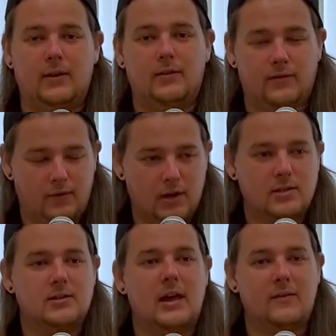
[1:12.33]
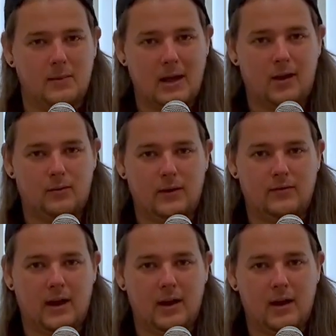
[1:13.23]
the first heavy metal riff
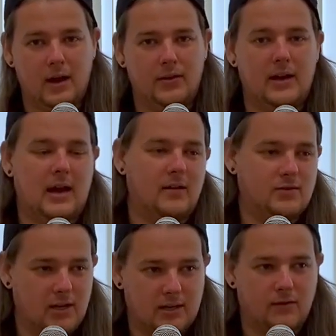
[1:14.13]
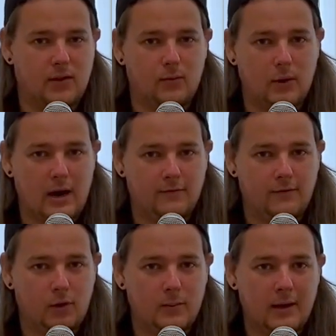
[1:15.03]
that I heard that kind of turned everything around
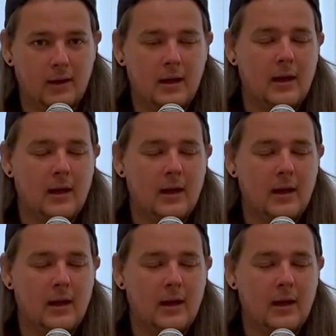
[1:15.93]
for me.